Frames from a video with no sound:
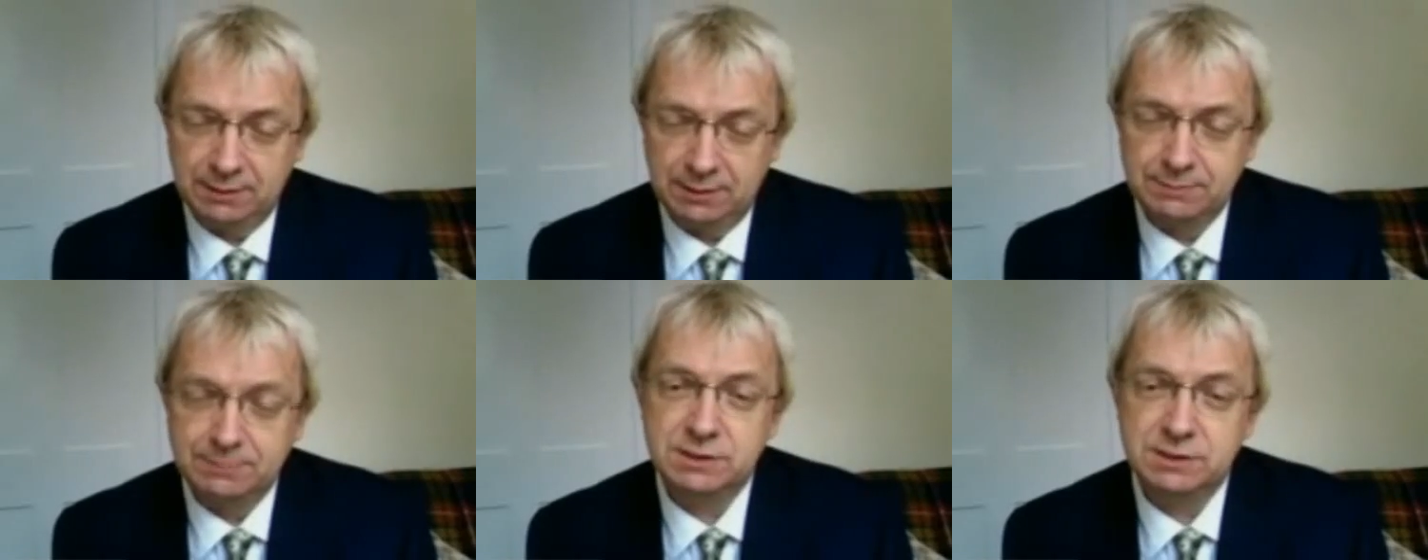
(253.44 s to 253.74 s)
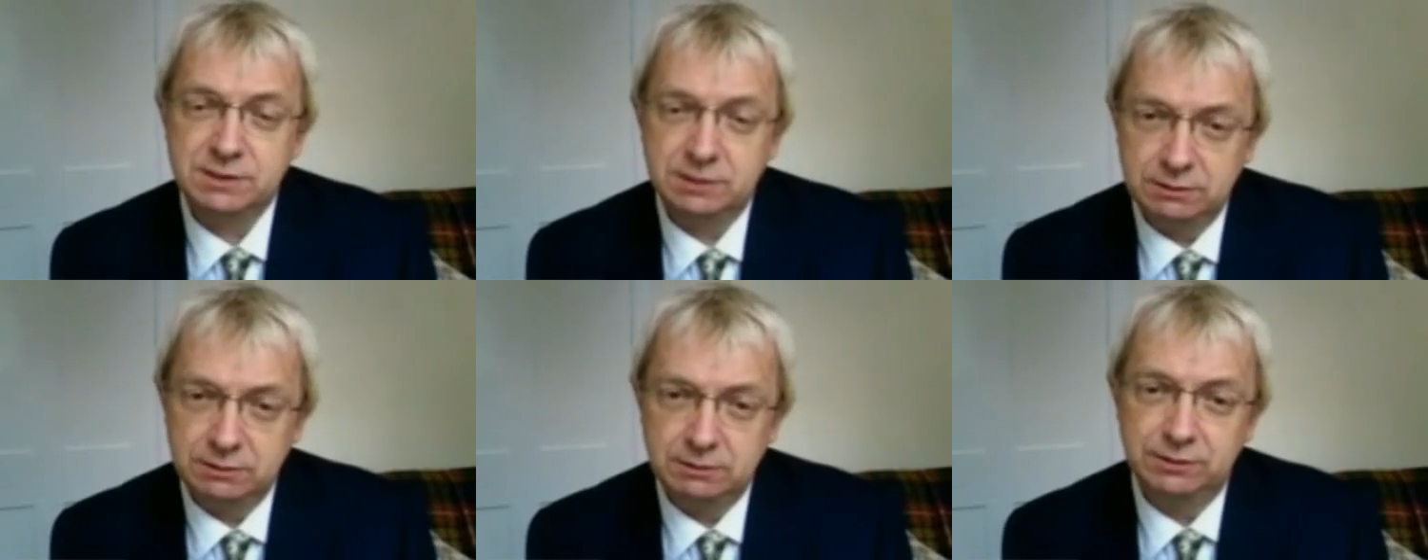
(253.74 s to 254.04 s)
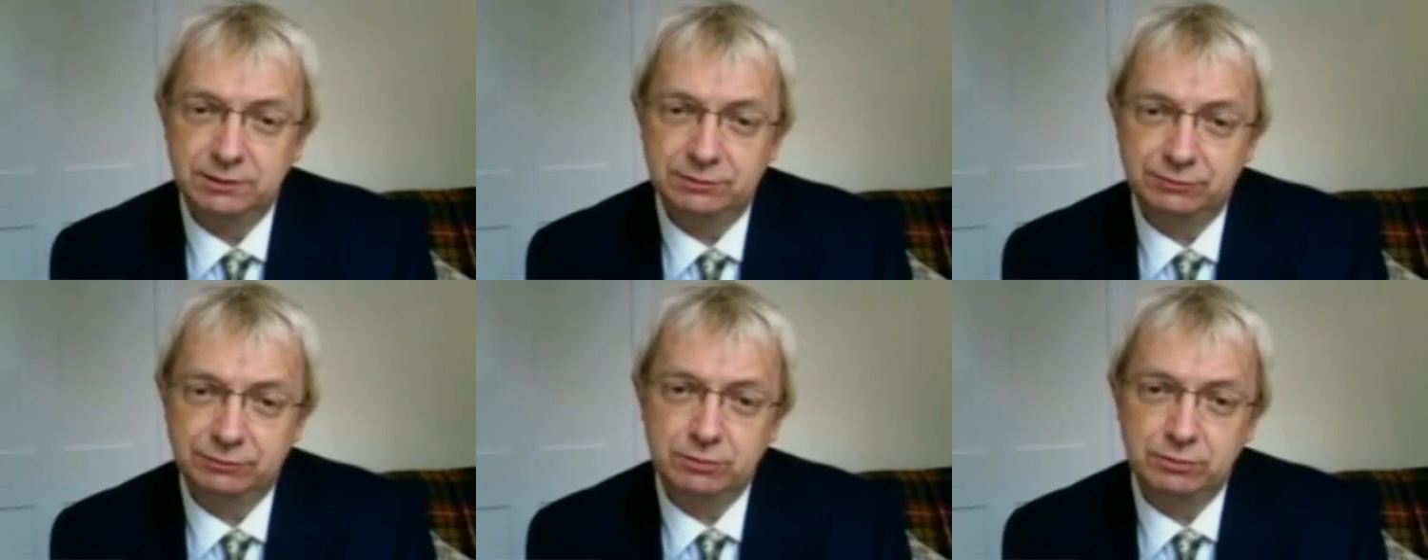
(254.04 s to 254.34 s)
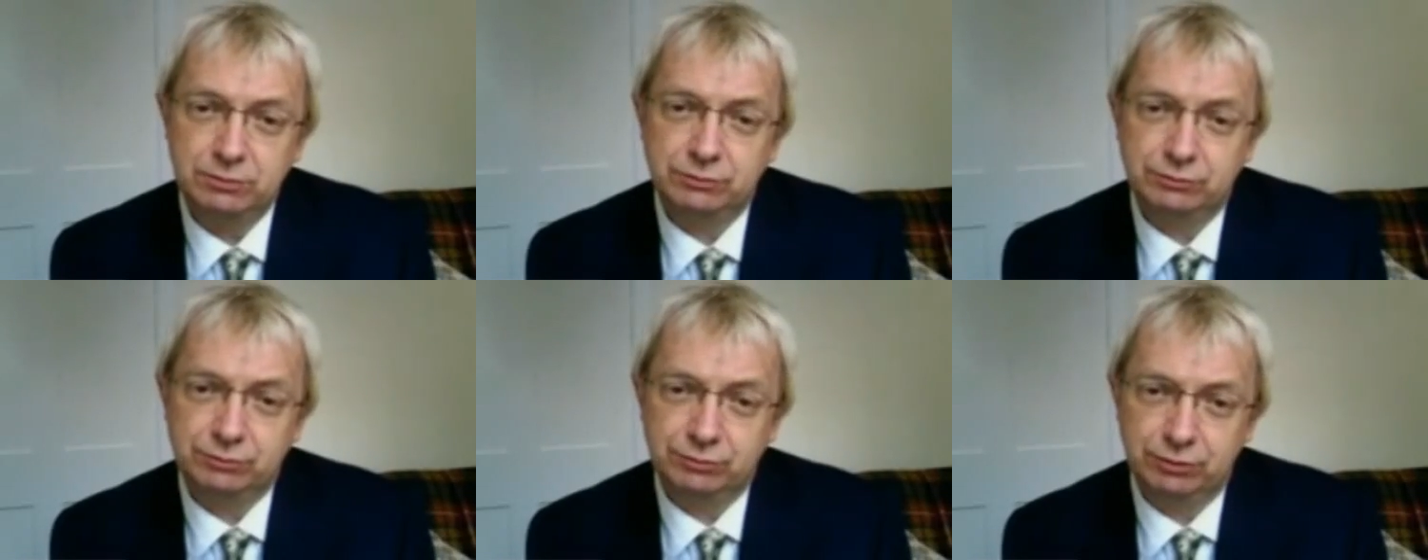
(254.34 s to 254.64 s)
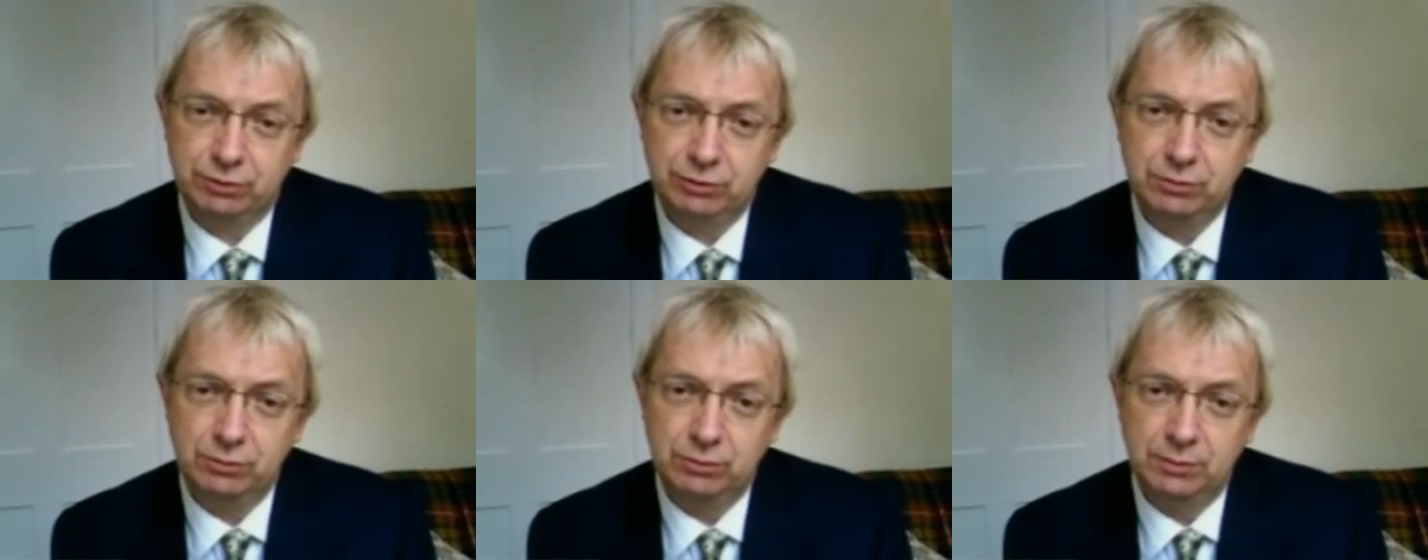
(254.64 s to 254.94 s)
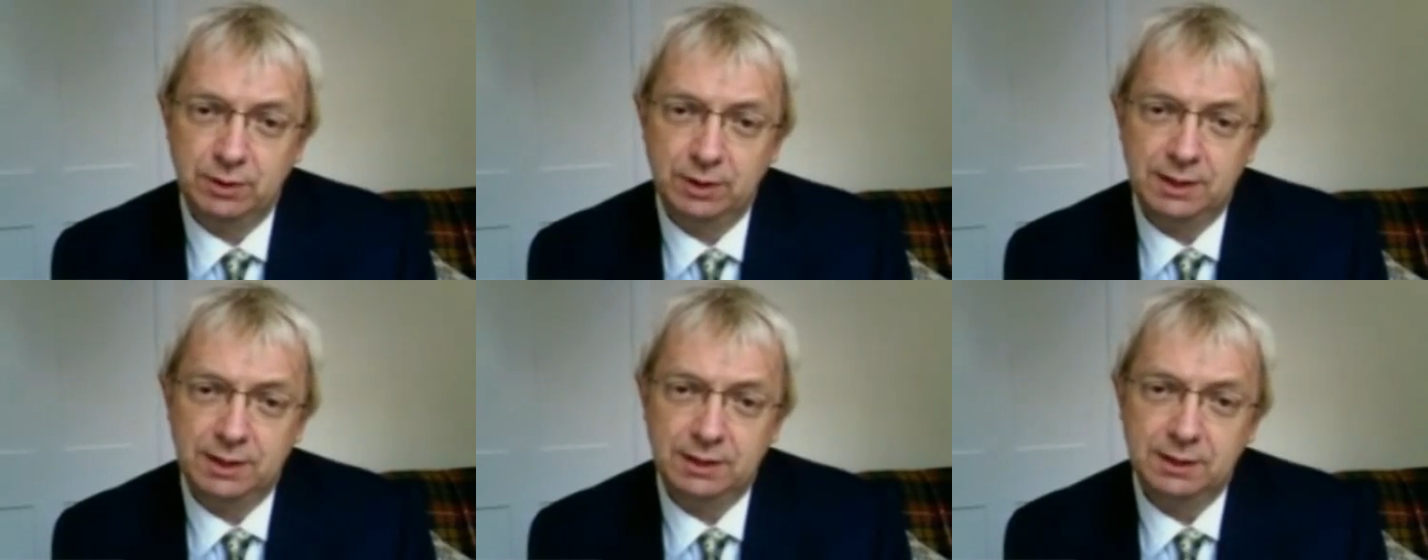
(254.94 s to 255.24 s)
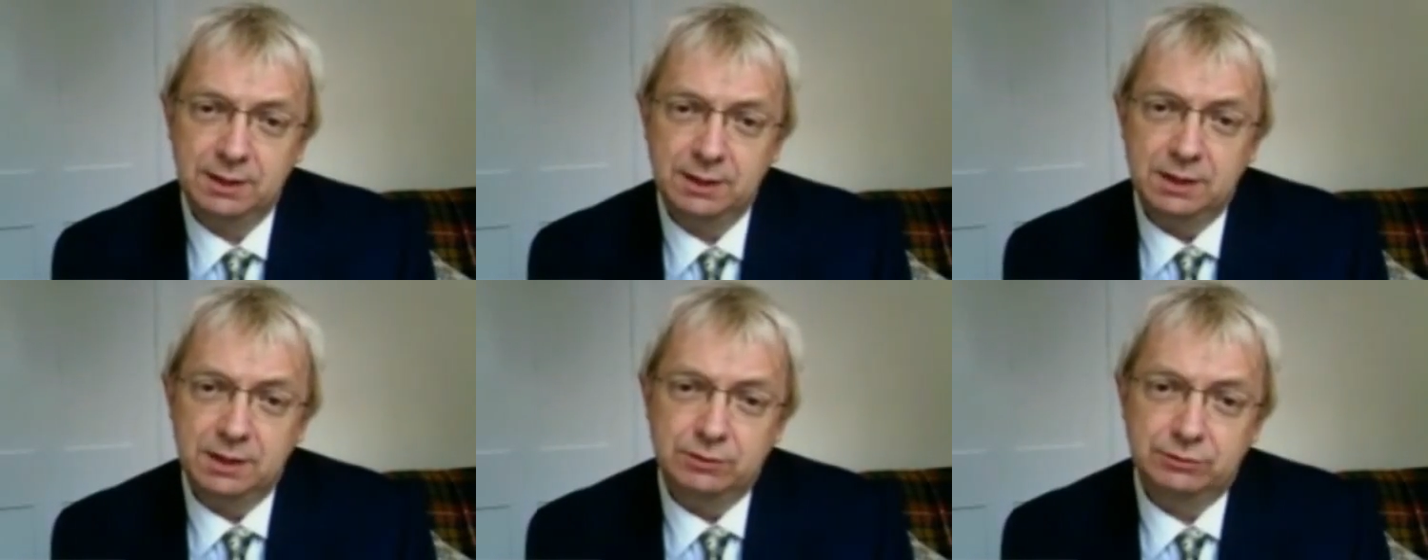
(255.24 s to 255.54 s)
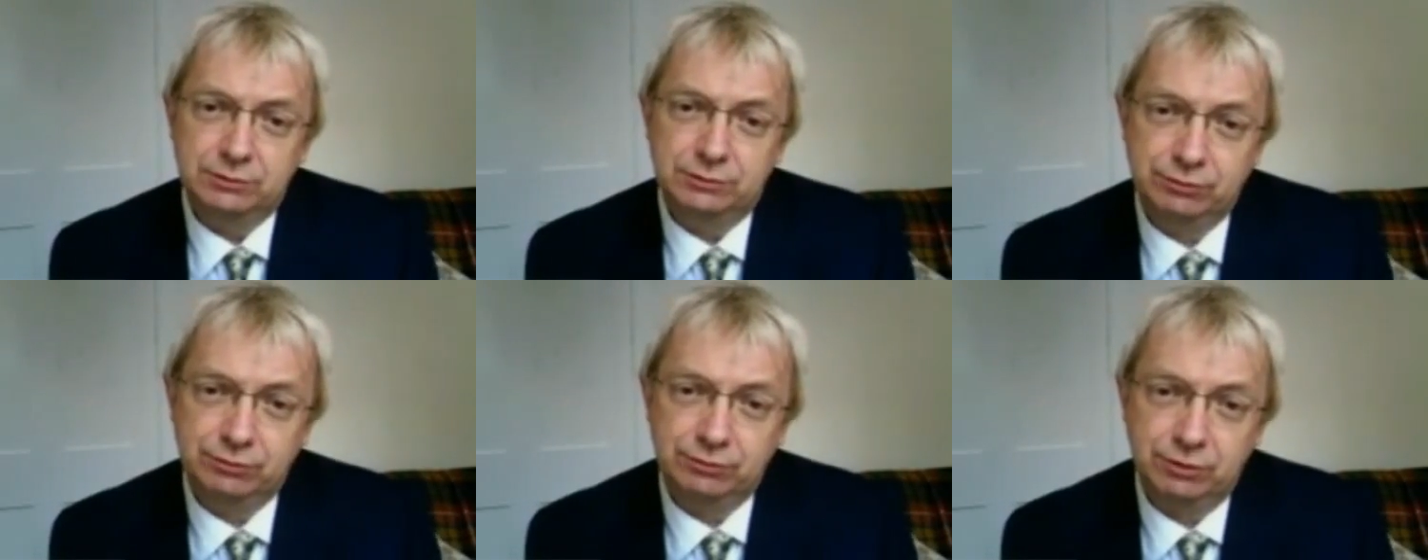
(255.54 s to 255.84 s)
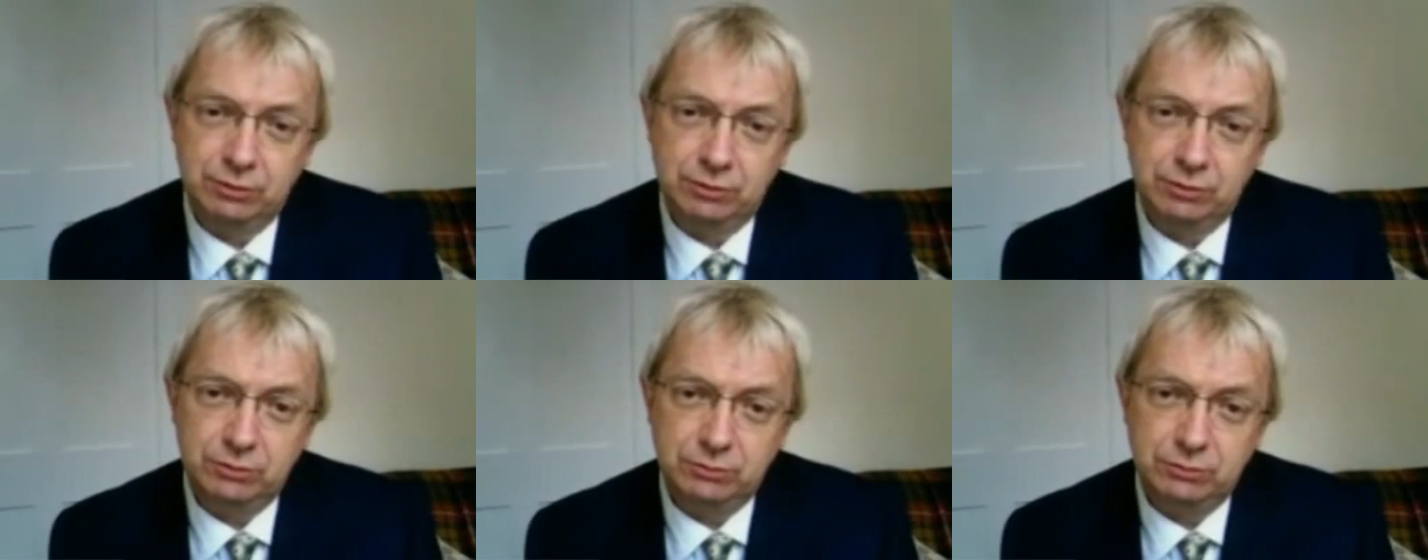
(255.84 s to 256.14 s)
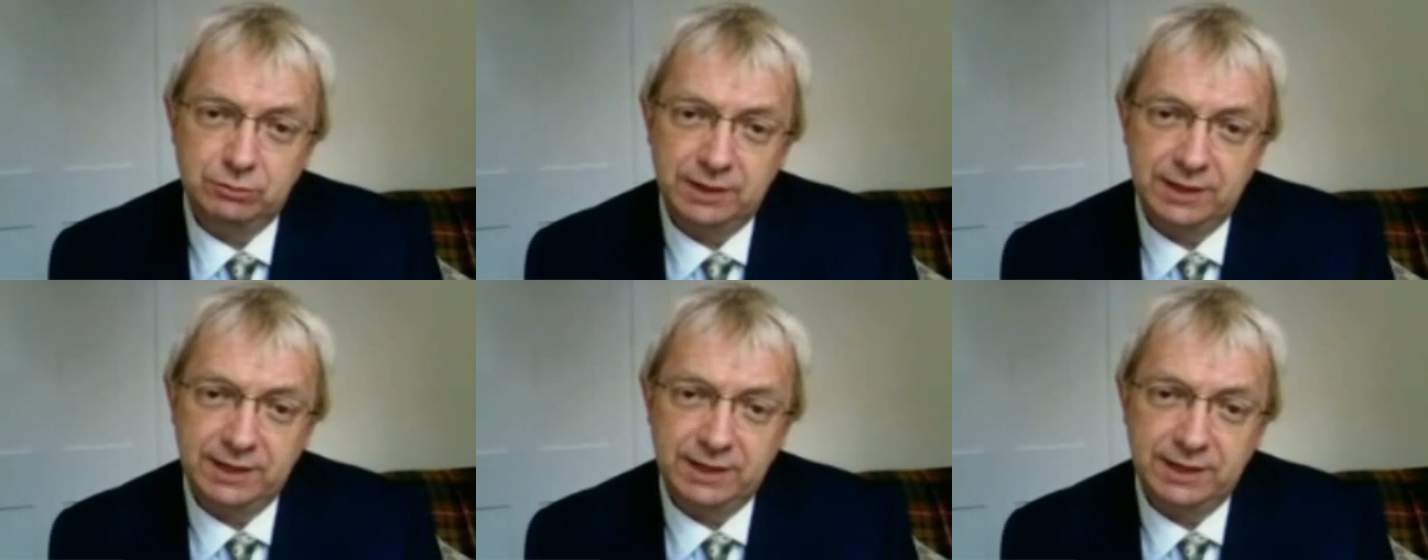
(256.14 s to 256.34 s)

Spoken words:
Absolutely. Through